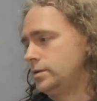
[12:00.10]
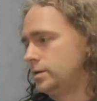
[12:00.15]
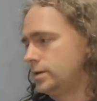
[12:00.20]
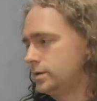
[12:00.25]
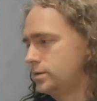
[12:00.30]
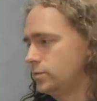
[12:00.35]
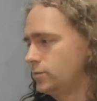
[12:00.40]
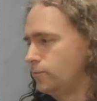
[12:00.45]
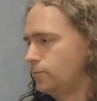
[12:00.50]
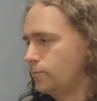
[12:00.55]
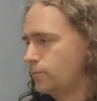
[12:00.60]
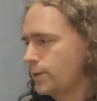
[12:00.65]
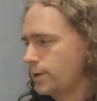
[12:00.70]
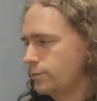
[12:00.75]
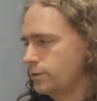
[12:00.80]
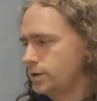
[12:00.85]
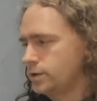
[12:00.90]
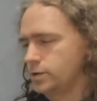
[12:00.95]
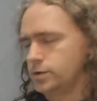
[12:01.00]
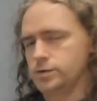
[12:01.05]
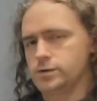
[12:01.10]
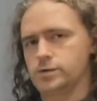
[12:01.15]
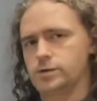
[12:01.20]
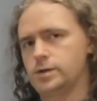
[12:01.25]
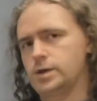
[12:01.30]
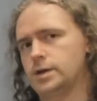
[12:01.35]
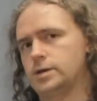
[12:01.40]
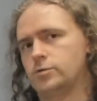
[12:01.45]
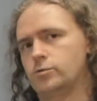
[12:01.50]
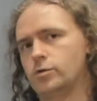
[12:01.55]
unless you're very close to
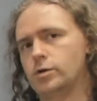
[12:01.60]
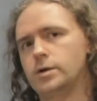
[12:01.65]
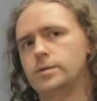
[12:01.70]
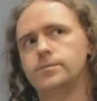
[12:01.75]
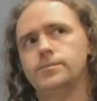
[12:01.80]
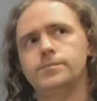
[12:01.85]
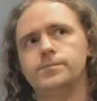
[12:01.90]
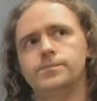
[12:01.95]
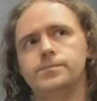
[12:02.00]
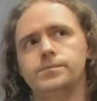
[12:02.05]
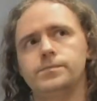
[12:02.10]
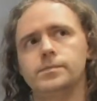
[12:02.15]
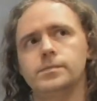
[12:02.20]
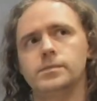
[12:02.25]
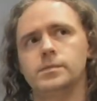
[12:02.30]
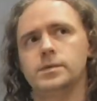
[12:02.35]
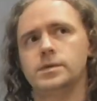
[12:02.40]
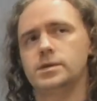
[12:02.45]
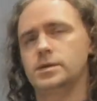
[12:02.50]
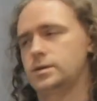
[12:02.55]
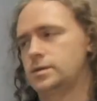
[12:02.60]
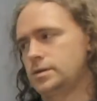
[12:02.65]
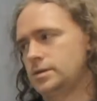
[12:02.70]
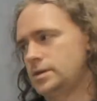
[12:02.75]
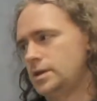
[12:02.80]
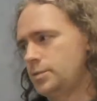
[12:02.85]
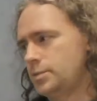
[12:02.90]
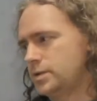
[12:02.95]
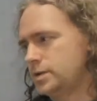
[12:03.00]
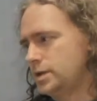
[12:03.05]
the end grain.
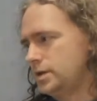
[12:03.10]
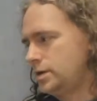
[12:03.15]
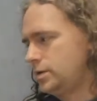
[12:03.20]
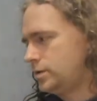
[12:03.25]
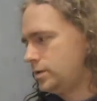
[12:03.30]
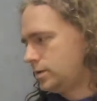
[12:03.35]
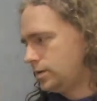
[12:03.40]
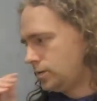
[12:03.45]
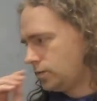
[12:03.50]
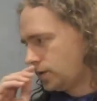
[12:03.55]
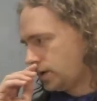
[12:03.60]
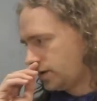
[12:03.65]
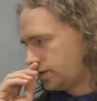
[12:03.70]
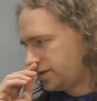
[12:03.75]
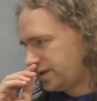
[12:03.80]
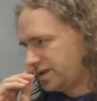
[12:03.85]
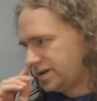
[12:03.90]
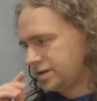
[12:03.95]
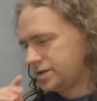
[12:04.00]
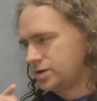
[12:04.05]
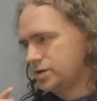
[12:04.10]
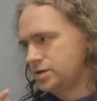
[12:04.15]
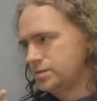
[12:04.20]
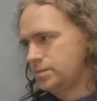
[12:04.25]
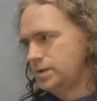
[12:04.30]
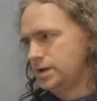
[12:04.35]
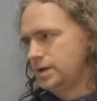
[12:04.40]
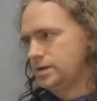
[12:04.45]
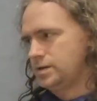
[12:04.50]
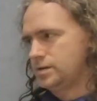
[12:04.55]
Typically your housing is going to
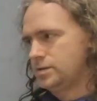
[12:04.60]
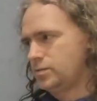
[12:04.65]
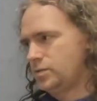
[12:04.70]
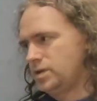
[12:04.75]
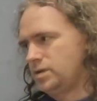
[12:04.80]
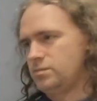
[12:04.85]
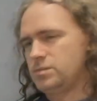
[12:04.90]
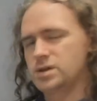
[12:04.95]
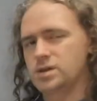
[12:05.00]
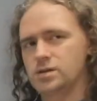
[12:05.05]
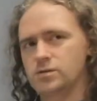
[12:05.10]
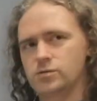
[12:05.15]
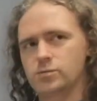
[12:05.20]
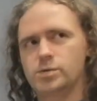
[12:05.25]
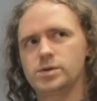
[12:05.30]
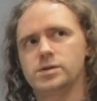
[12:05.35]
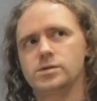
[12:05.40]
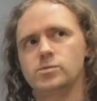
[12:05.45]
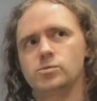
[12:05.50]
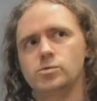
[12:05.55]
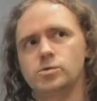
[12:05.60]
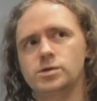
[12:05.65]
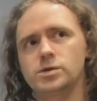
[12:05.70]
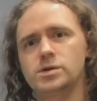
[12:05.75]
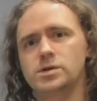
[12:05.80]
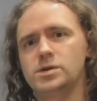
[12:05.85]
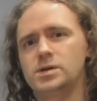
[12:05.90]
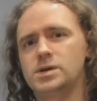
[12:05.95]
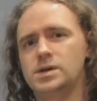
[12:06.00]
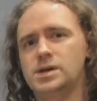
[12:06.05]
be somewhere in the middle of a piece of wood,
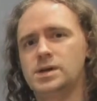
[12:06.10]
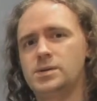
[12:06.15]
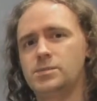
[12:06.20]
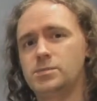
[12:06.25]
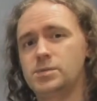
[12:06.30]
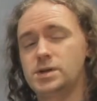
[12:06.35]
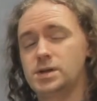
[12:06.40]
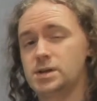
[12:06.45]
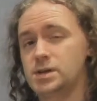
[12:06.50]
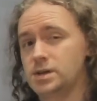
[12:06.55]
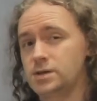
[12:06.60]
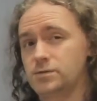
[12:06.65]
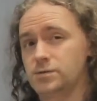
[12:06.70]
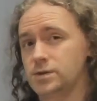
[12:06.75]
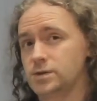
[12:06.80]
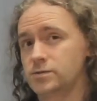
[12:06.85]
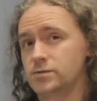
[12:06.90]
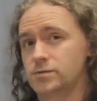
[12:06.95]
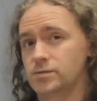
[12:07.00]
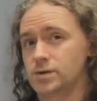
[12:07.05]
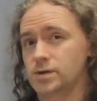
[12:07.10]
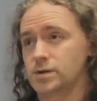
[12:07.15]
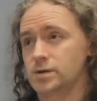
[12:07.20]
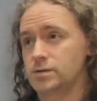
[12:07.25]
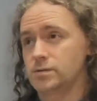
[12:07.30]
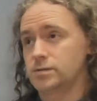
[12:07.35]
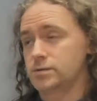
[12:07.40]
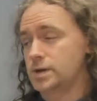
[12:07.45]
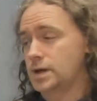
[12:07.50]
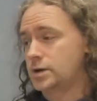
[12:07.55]
particularly if it's
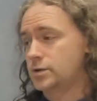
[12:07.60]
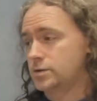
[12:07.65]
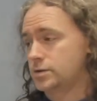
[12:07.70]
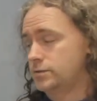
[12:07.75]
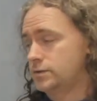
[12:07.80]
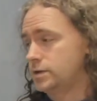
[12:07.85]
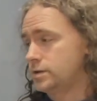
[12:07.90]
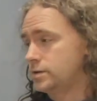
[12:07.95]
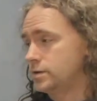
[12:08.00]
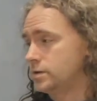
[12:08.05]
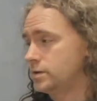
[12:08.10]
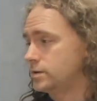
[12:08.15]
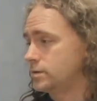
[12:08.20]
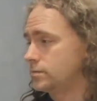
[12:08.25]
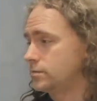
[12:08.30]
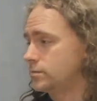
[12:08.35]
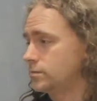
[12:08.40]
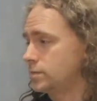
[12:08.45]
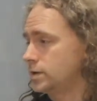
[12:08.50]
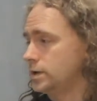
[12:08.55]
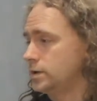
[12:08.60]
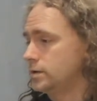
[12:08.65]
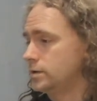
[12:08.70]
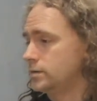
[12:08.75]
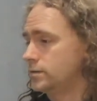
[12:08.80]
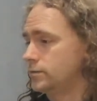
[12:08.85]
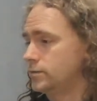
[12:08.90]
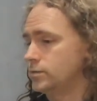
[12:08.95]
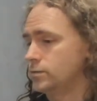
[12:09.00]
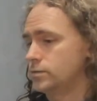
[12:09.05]
a decorative insert
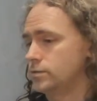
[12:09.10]
piece.